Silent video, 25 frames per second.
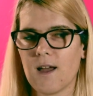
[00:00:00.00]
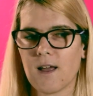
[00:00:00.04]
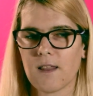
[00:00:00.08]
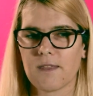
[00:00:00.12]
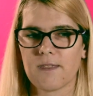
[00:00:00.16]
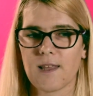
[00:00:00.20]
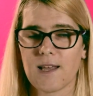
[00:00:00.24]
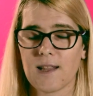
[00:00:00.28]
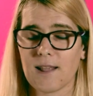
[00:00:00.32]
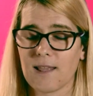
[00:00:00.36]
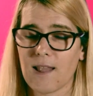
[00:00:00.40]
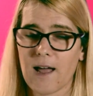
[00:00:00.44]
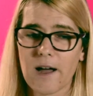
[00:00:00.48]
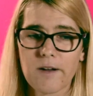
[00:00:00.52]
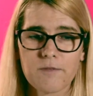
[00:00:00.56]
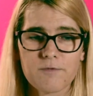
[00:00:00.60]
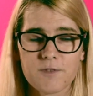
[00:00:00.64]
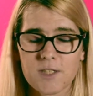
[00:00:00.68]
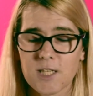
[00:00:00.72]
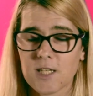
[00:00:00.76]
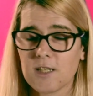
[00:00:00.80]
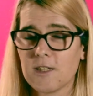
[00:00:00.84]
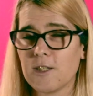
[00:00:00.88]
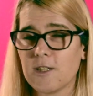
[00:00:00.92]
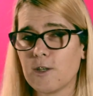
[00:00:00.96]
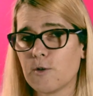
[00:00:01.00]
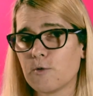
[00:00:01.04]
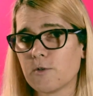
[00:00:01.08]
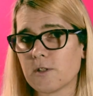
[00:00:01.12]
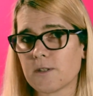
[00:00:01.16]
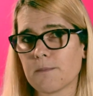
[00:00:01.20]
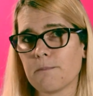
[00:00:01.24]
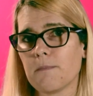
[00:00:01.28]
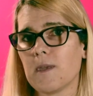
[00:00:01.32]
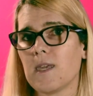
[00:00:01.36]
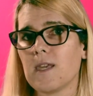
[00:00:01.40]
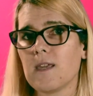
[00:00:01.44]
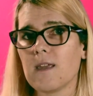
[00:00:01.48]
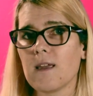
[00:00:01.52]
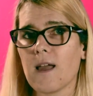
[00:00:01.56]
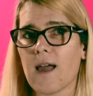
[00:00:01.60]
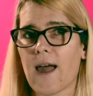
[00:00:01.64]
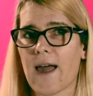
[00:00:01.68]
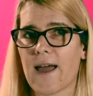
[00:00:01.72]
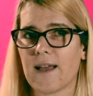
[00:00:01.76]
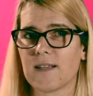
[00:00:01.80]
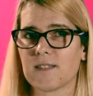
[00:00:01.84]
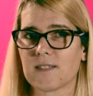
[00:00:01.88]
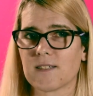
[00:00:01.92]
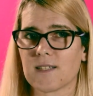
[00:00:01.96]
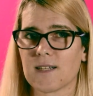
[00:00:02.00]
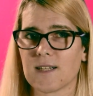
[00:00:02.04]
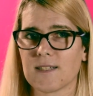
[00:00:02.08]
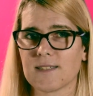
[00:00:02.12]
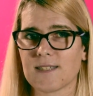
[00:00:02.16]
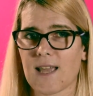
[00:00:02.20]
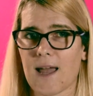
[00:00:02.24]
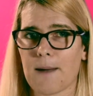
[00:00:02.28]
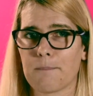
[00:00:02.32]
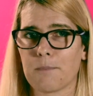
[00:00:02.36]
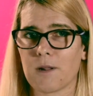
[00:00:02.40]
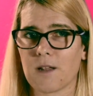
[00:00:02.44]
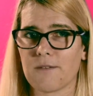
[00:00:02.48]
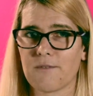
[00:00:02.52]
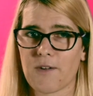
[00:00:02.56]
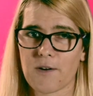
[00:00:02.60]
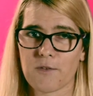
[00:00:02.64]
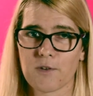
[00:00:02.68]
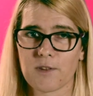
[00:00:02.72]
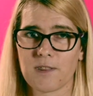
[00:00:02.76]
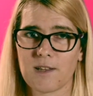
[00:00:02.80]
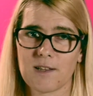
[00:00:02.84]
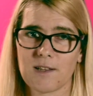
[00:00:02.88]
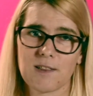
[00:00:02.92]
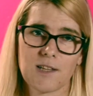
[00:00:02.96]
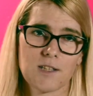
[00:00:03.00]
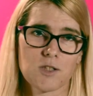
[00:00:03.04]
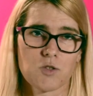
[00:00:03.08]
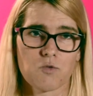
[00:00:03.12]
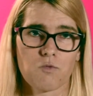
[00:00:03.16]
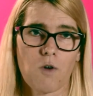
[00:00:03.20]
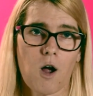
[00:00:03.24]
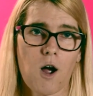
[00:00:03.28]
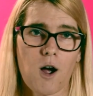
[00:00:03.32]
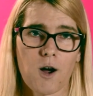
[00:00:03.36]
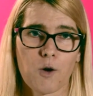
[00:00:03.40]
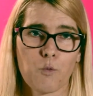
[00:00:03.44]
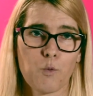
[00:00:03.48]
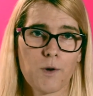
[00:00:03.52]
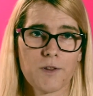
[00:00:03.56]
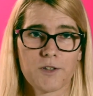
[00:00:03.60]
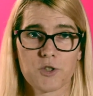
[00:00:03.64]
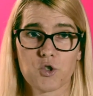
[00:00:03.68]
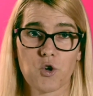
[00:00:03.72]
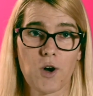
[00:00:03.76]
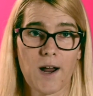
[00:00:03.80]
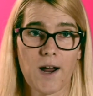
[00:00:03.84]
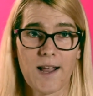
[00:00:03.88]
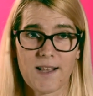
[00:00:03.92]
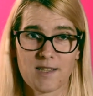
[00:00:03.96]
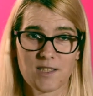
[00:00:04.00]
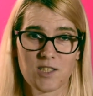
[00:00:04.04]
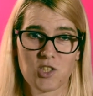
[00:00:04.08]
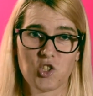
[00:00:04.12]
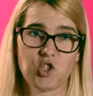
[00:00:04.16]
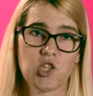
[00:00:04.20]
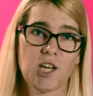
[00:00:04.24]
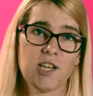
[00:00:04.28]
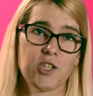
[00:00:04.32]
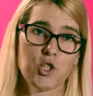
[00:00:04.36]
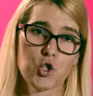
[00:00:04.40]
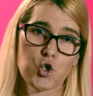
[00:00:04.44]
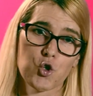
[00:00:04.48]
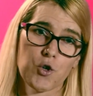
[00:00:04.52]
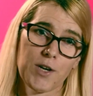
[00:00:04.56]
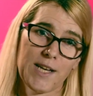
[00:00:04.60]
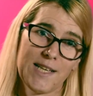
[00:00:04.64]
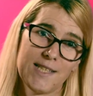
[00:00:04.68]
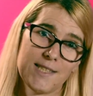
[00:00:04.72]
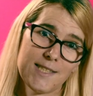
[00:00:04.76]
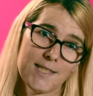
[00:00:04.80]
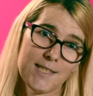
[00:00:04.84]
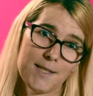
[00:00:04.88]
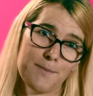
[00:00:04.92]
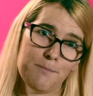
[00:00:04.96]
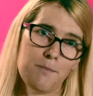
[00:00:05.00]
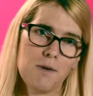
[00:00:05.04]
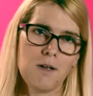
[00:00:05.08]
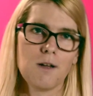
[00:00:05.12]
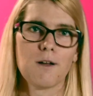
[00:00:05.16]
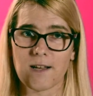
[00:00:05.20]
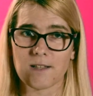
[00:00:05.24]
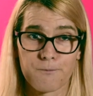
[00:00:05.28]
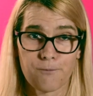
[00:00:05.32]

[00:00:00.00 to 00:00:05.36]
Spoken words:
They love to use me as an example of everything that's wrong with transgenderism.